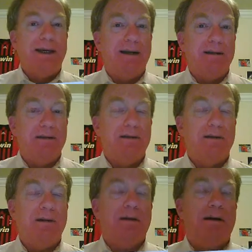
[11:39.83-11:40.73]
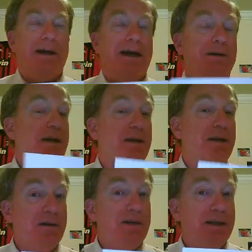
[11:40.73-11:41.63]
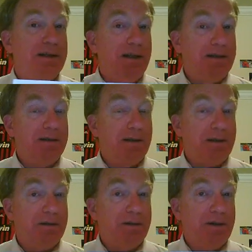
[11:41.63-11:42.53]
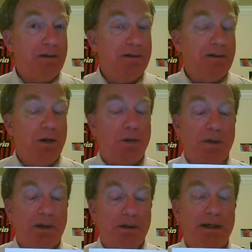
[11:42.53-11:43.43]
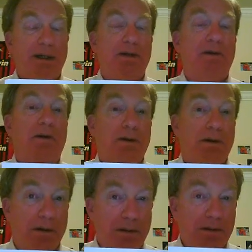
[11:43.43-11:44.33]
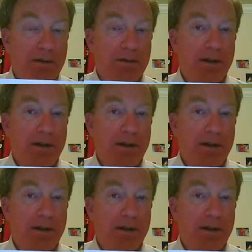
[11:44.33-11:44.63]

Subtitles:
gets how many of that state's electoral votes? Winner takes all.